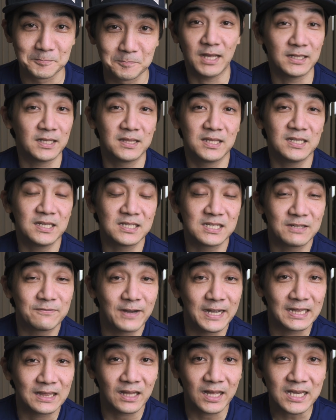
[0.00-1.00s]
And the thing is, if
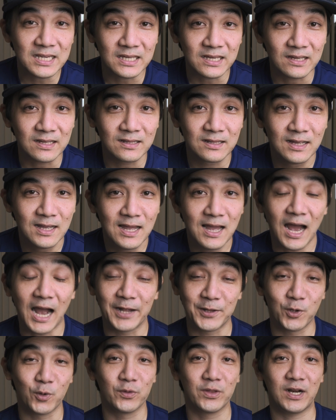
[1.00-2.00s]
I like it,
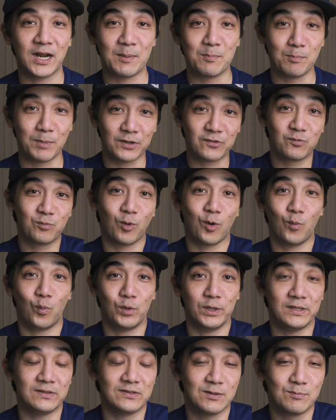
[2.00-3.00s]
I know that I'm much more
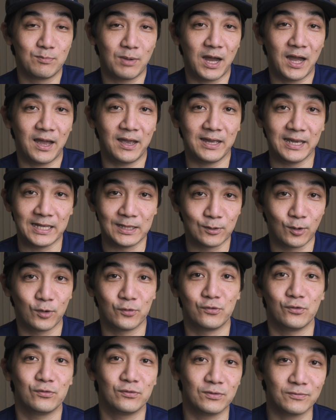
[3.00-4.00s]
willing to buy a
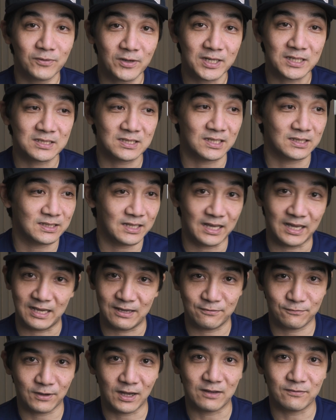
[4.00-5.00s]
larger device like the
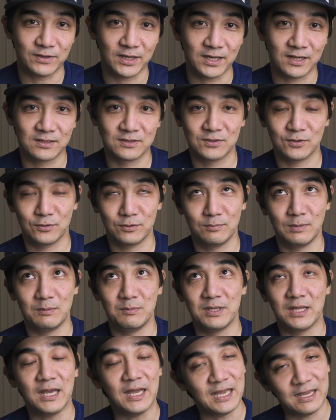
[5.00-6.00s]
A5X or
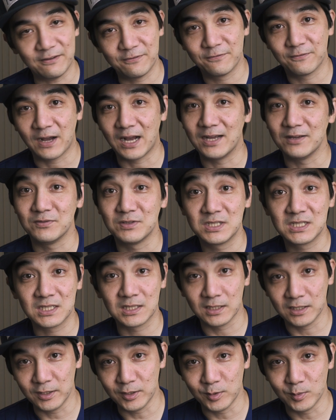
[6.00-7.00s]
maybe the A5
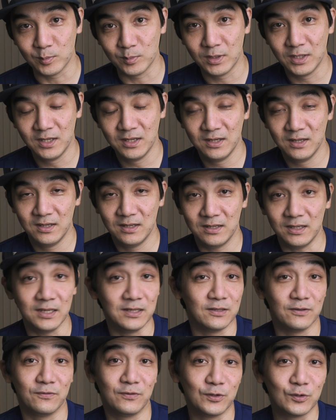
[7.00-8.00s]
Slim
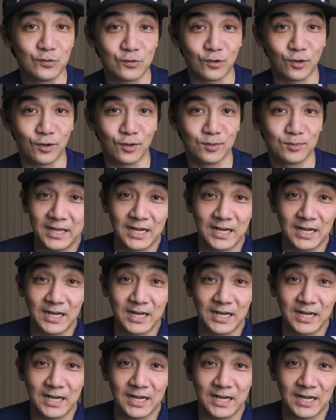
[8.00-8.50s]
in the future.